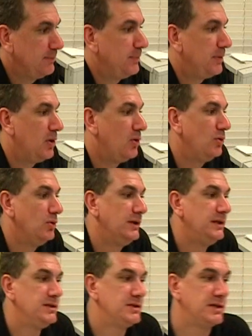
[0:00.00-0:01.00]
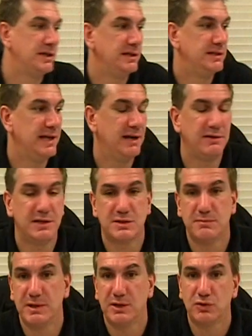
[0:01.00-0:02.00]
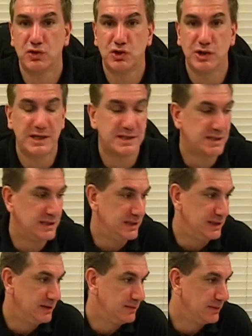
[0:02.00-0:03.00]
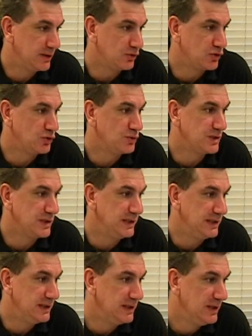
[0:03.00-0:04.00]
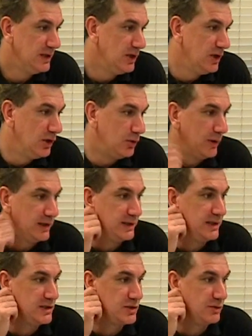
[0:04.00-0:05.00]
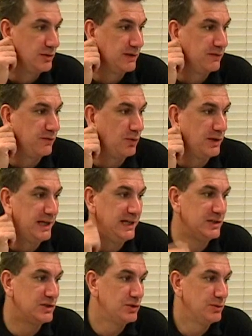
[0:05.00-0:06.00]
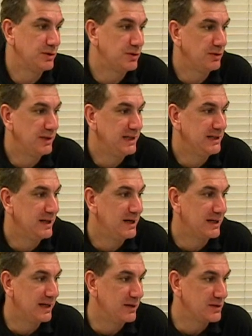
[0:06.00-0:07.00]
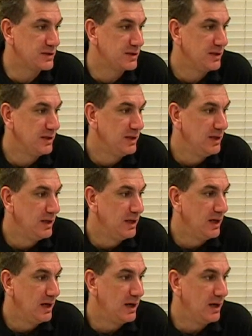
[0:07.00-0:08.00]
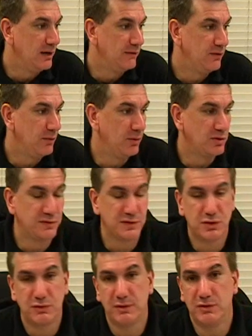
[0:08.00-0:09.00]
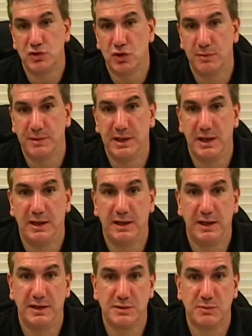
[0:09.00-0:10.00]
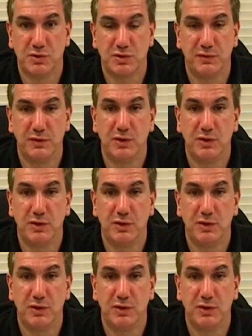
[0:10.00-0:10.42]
Poland's Dariusz Michalczewski, who ended his career 48-2 with 38 knockouts. Fought most of his career in Germany, as most of